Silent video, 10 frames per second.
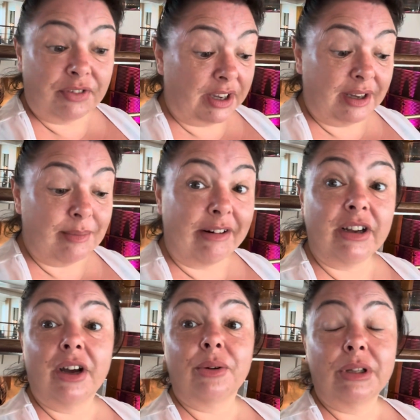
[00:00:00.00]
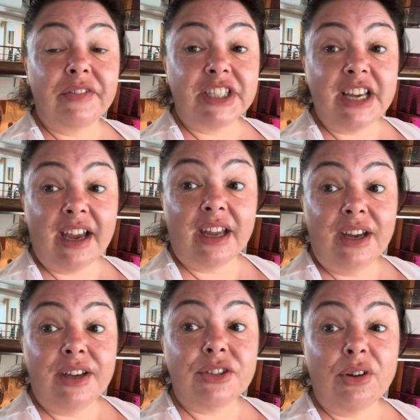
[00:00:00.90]
Americano all over the deck,
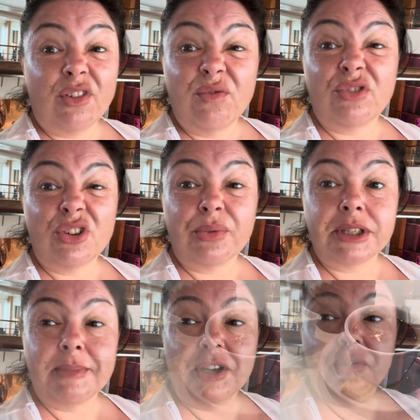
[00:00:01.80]
so I'll come for another one to make up